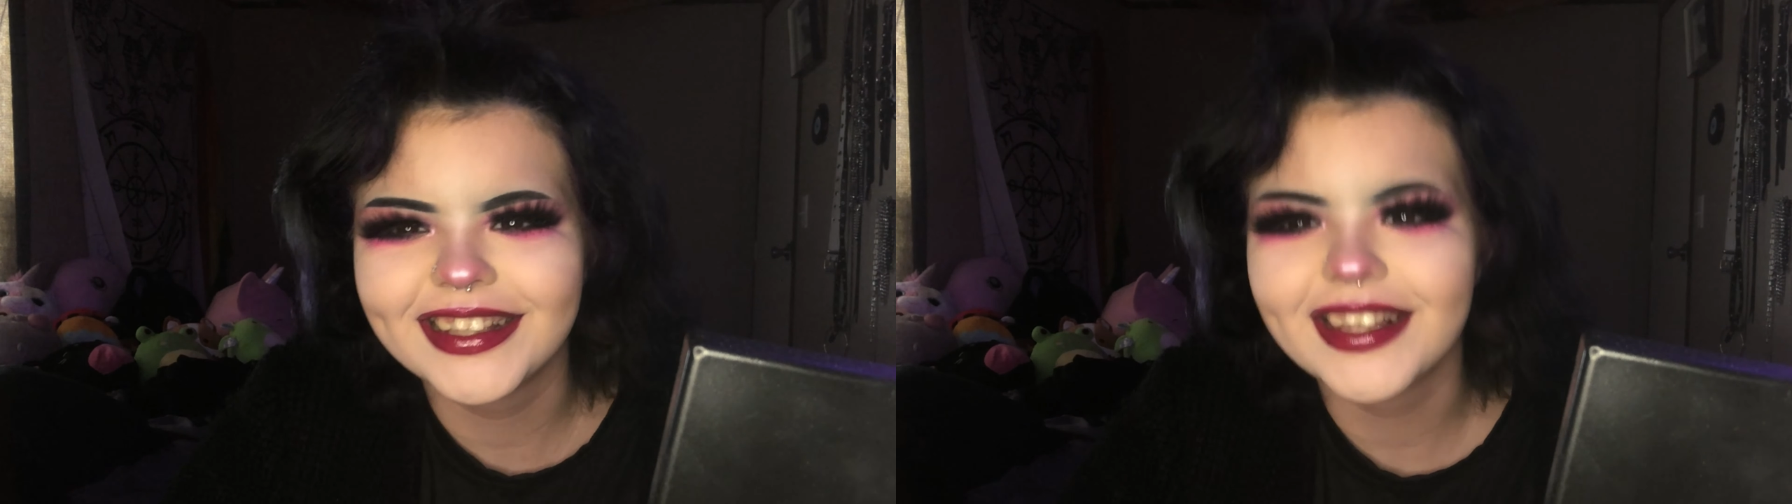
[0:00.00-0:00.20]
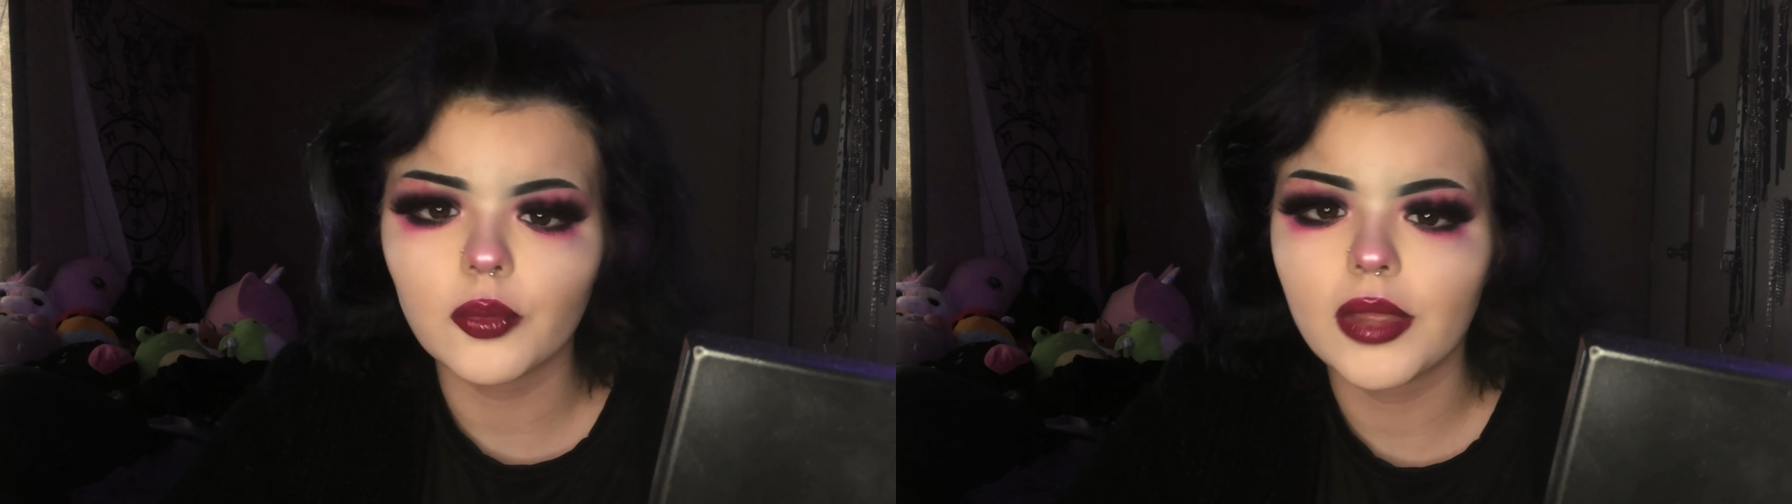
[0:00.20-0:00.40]

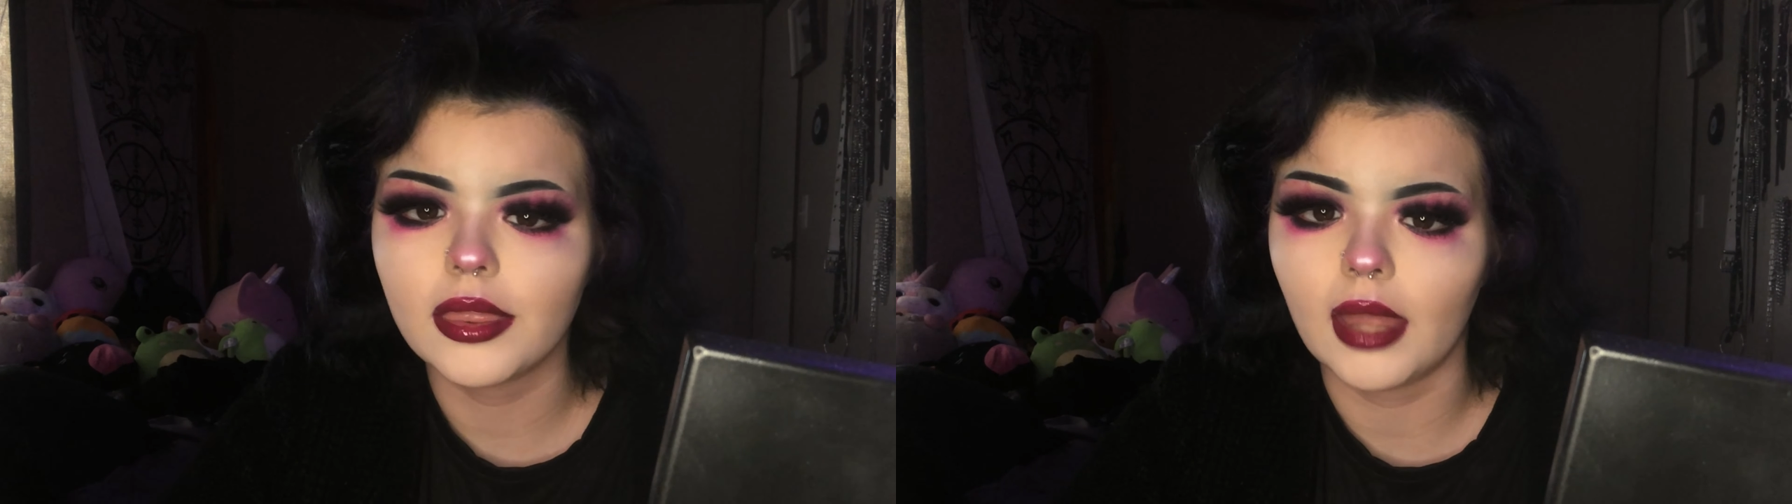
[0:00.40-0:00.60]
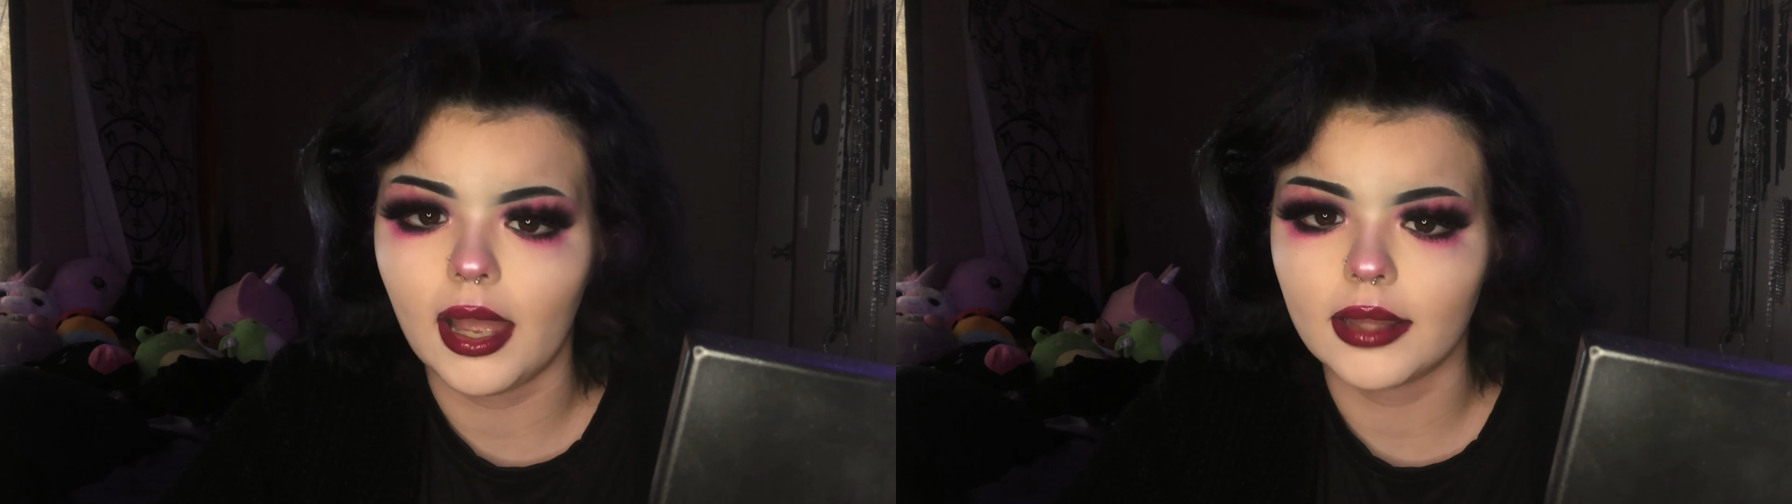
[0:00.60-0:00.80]
with
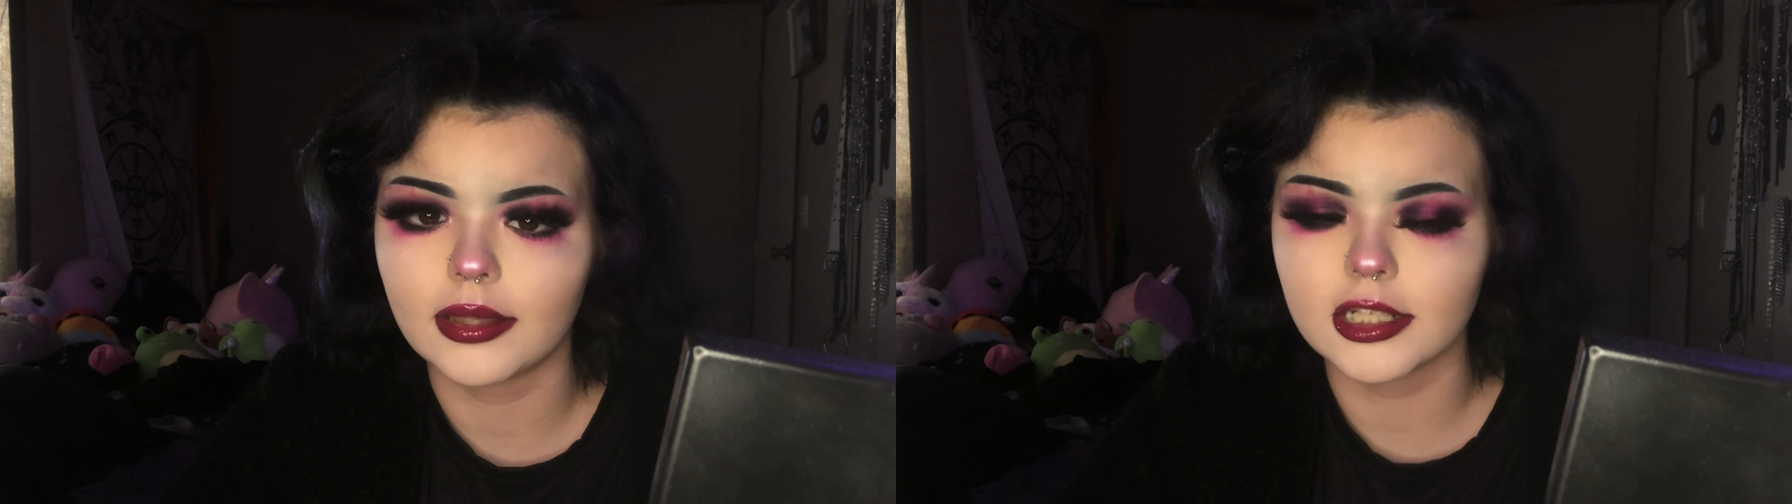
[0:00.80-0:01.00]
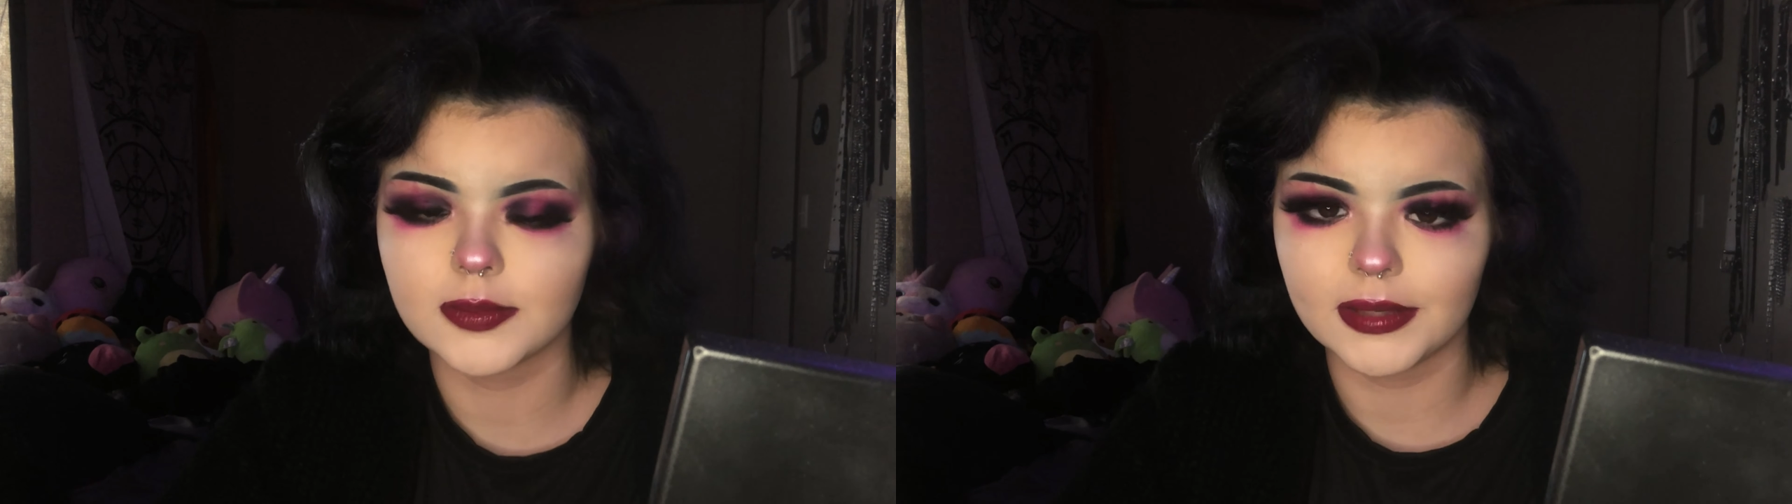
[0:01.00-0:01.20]
that,
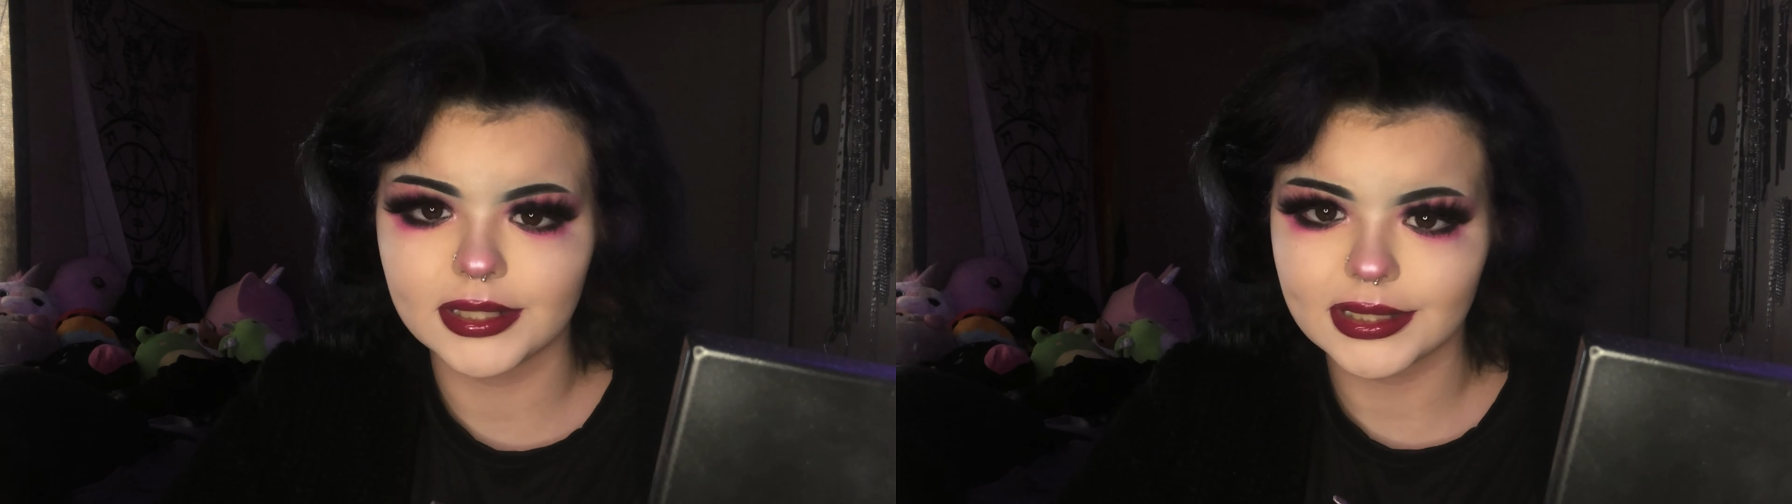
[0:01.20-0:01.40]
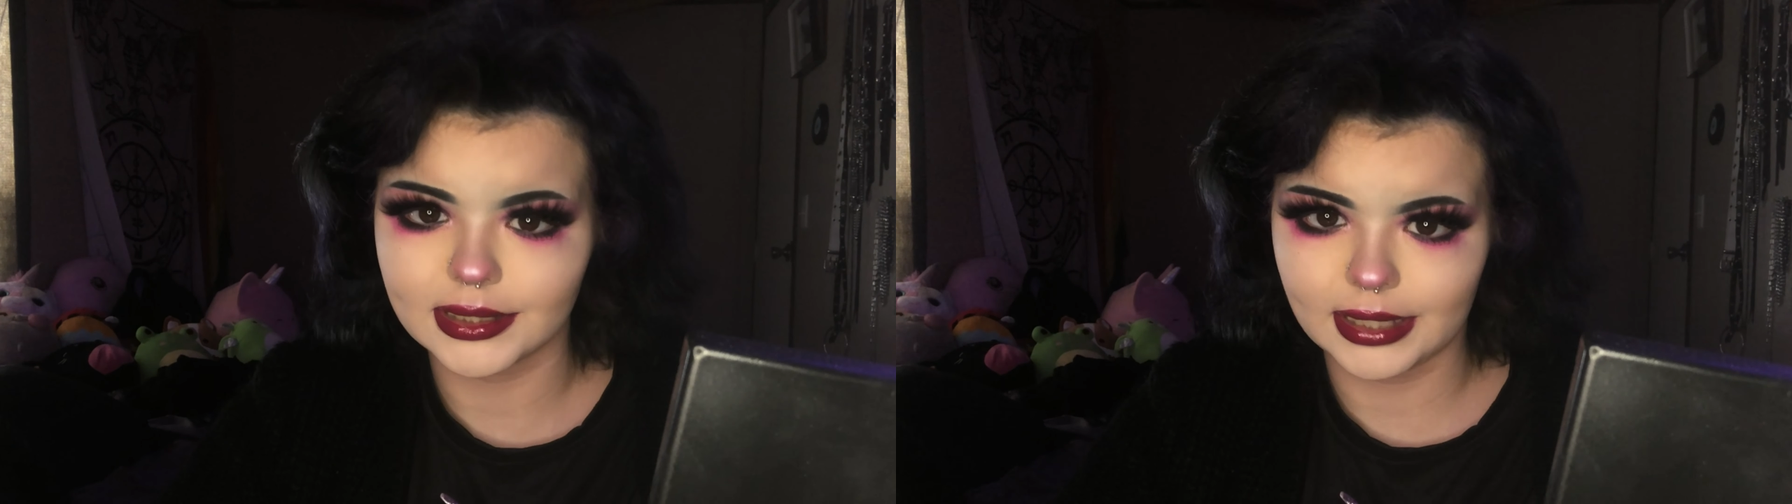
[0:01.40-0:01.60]
that's basically